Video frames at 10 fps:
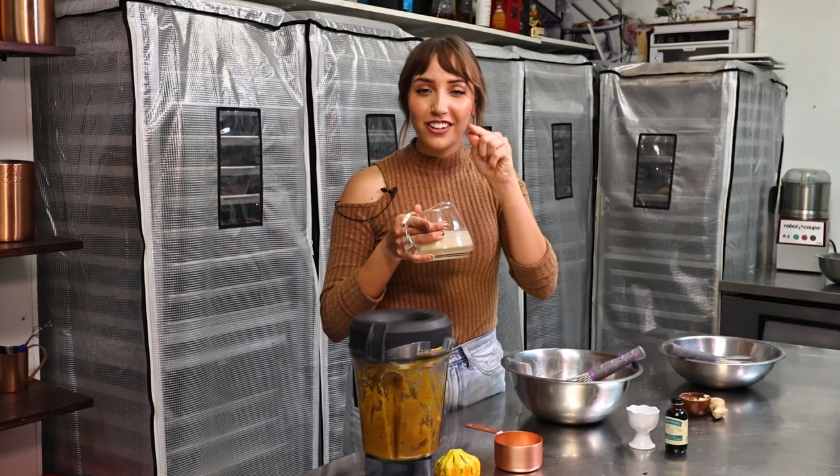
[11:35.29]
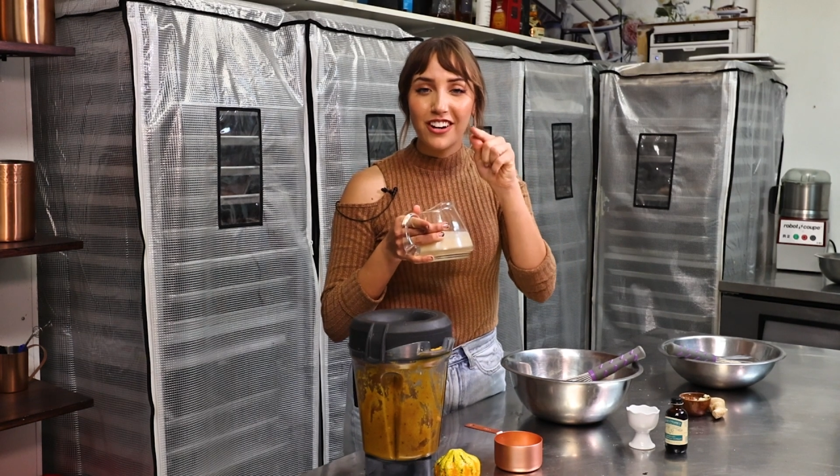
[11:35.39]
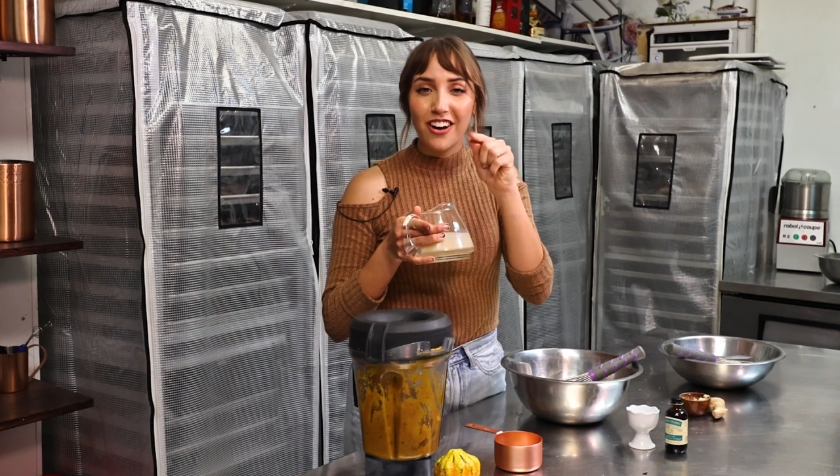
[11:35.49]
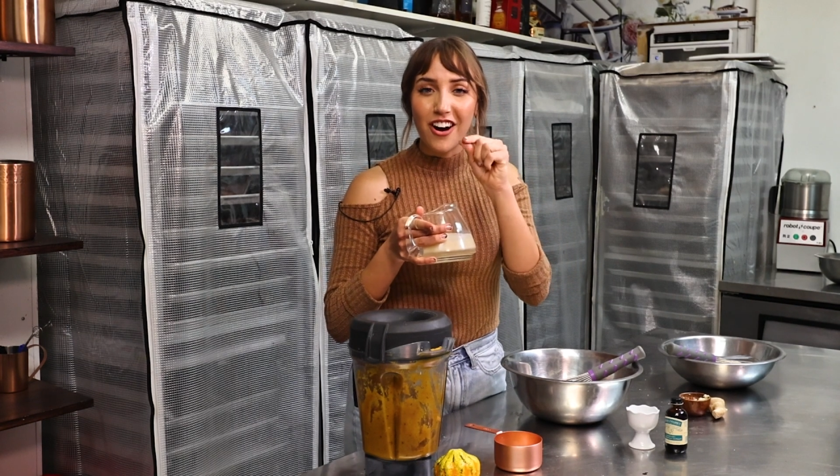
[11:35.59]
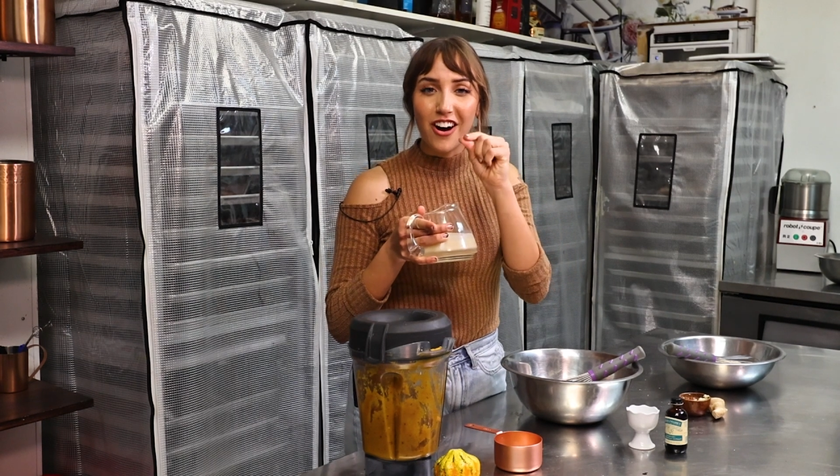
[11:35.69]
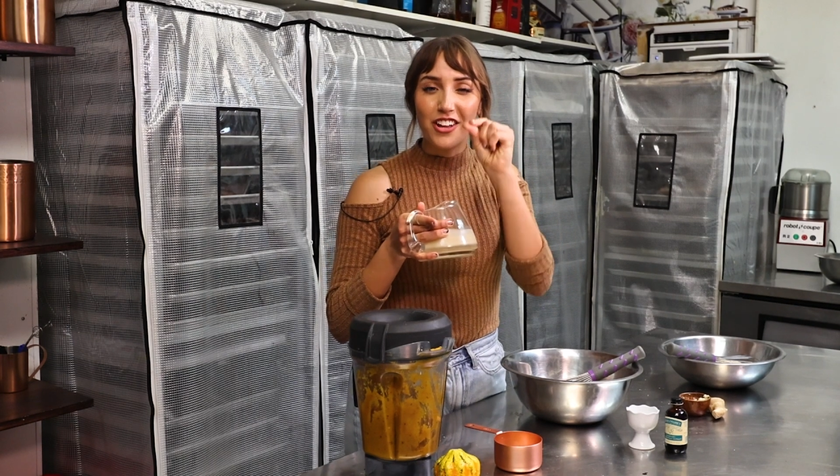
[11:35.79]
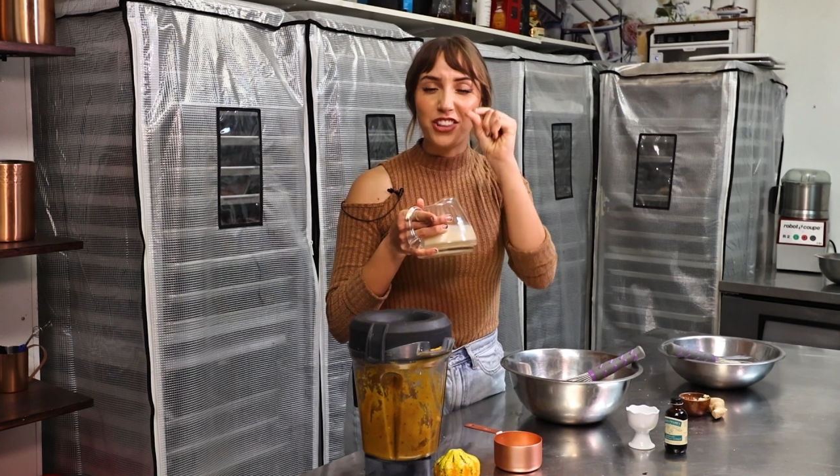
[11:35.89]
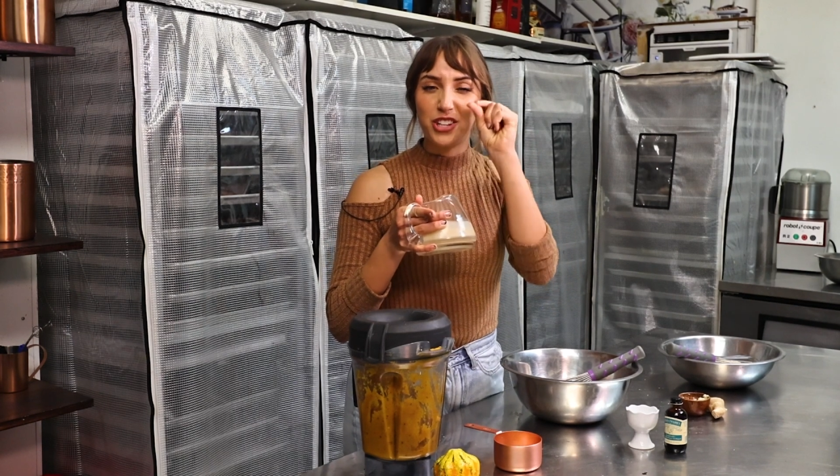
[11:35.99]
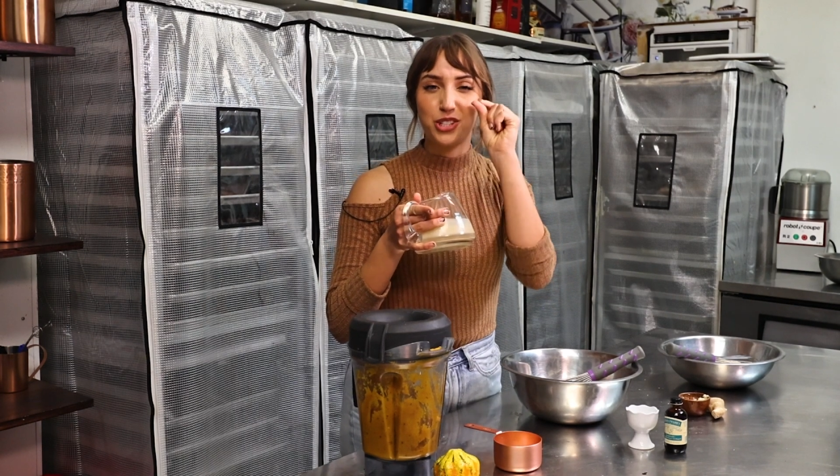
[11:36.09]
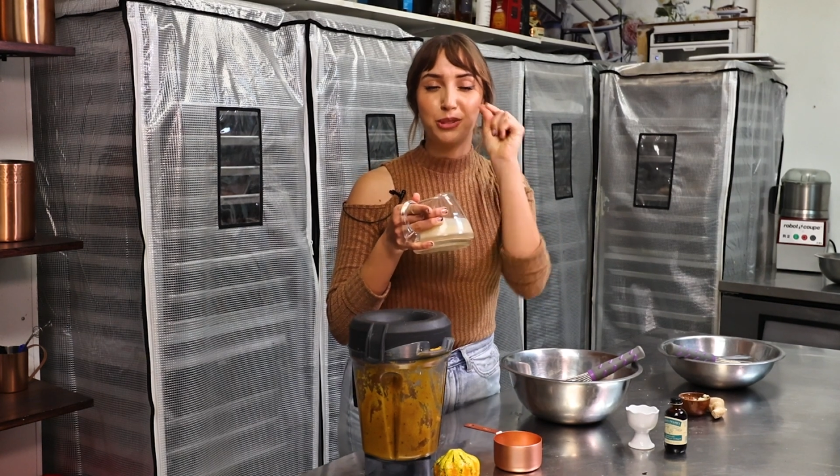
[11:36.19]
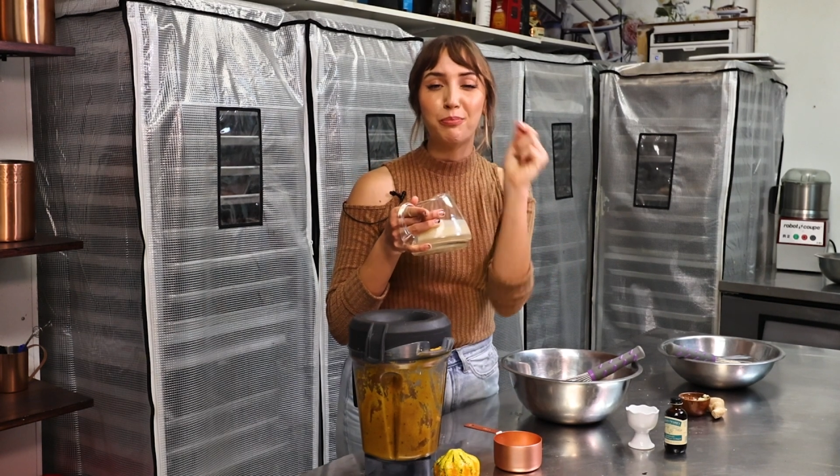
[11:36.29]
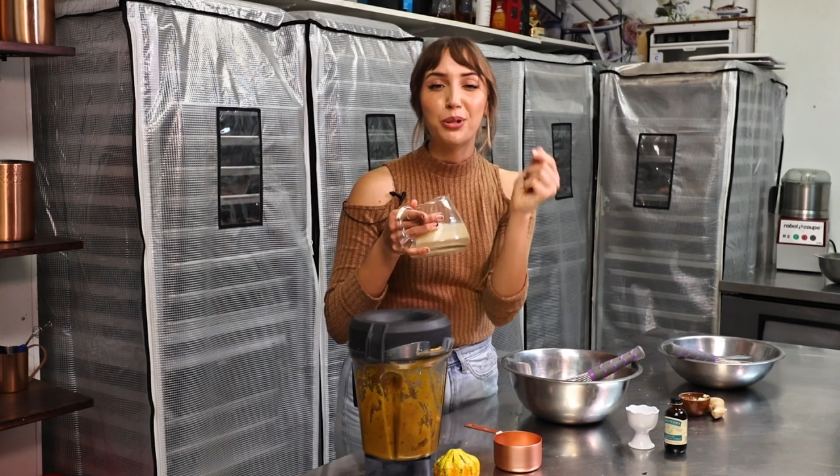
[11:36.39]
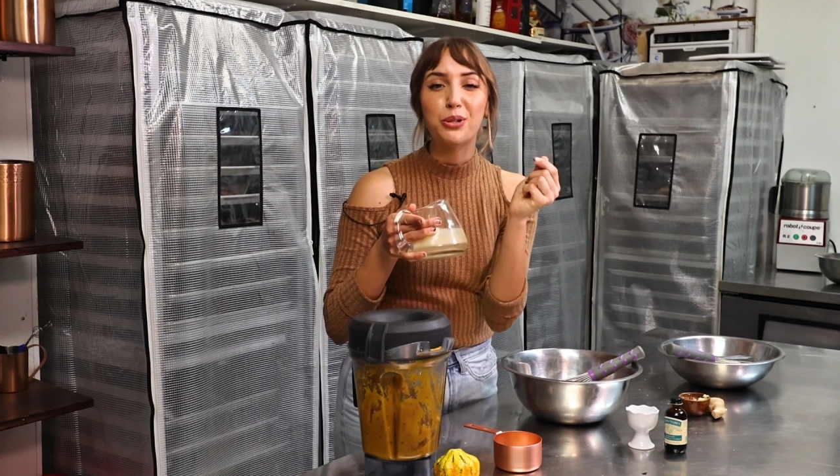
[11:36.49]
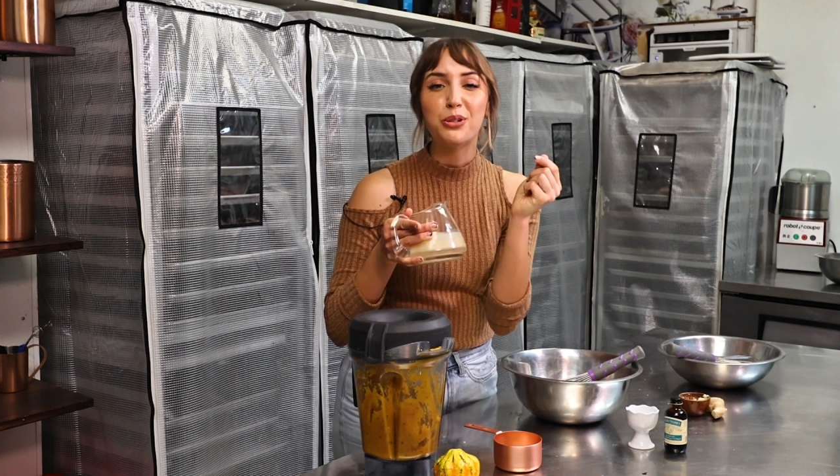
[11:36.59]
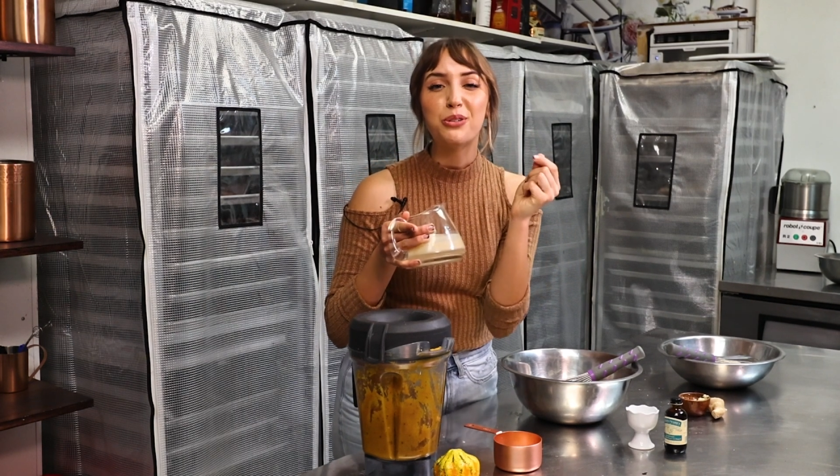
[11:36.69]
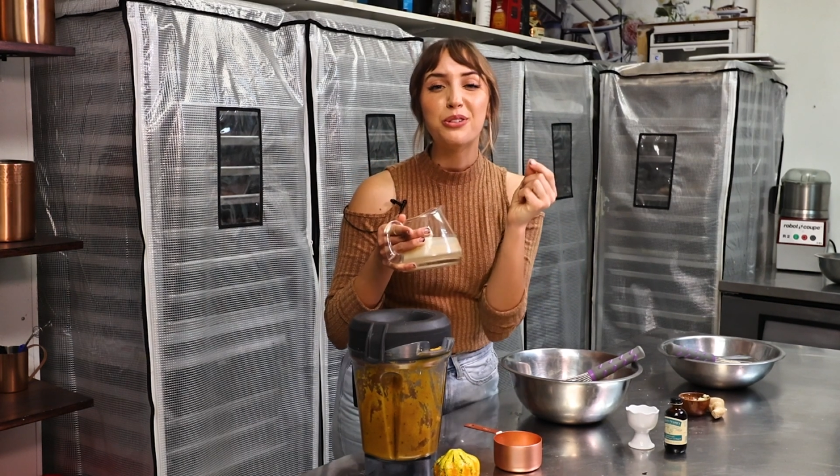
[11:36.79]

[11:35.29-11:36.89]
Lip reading: on the spoon